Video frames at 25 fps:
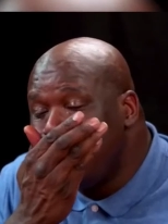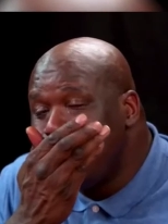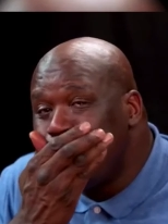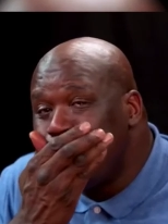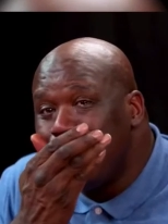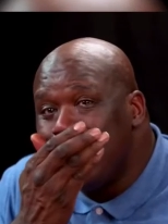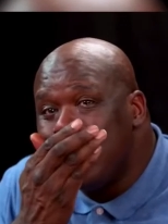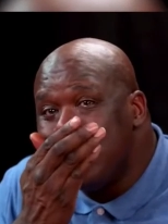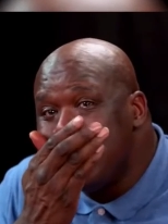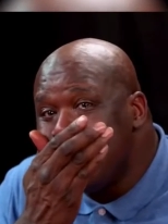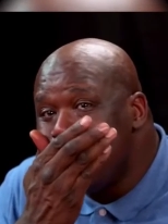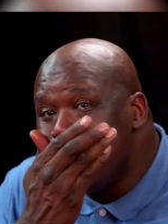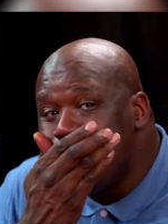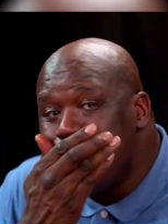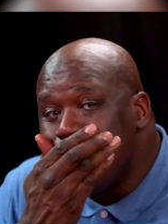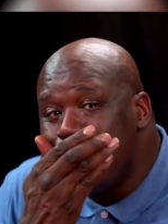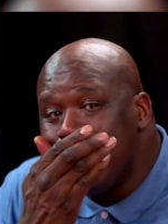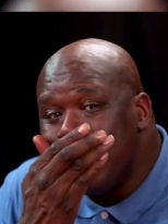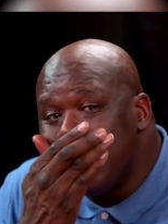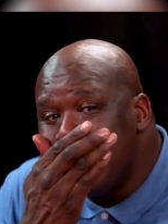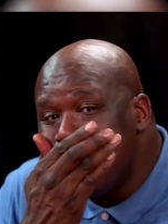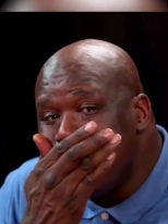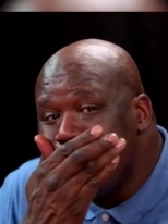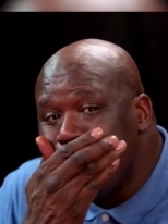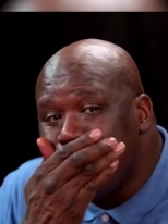My eyes are
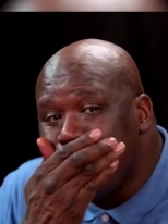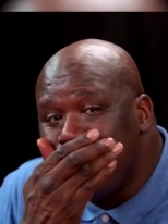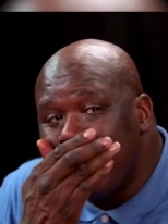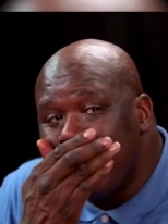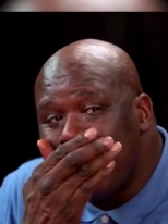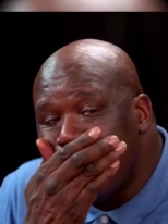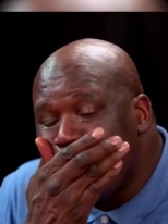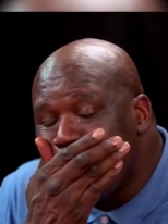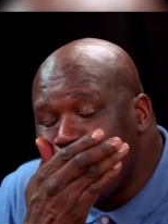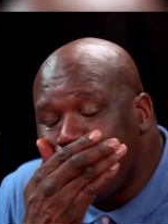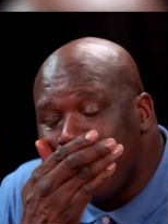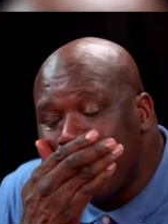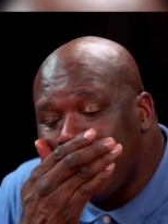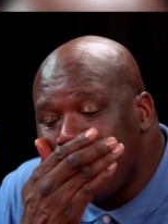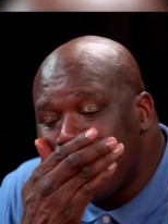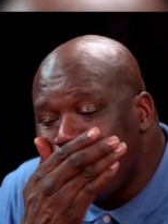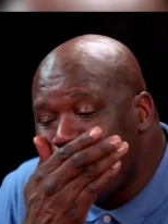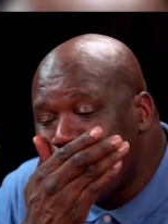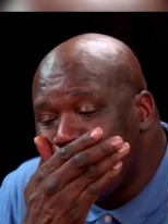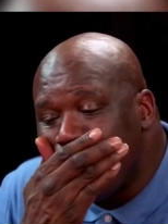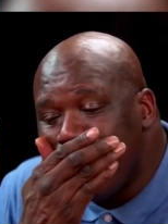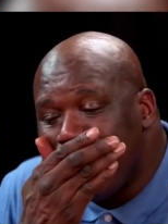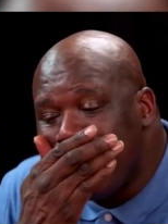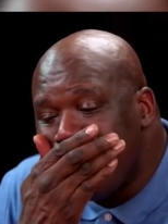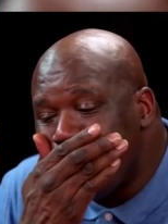tearing, Sean.
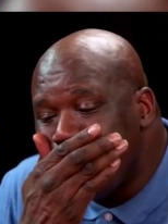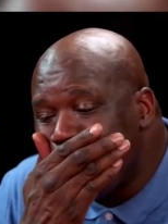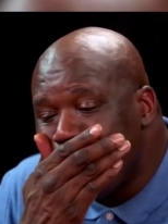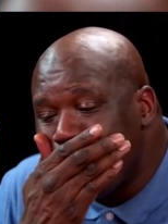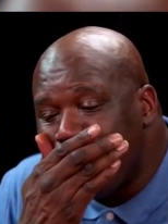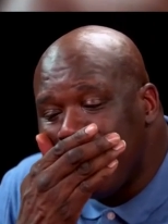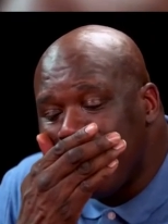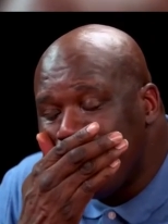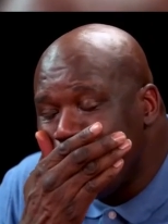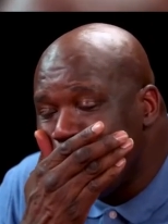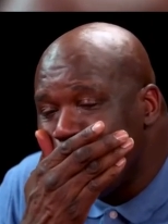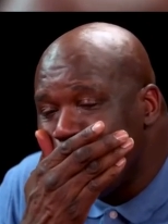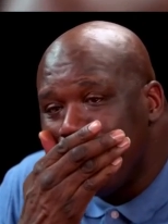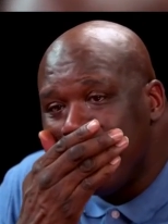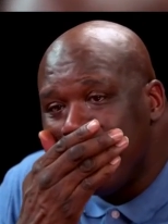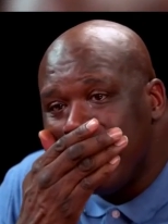Tears of happiness, Sean.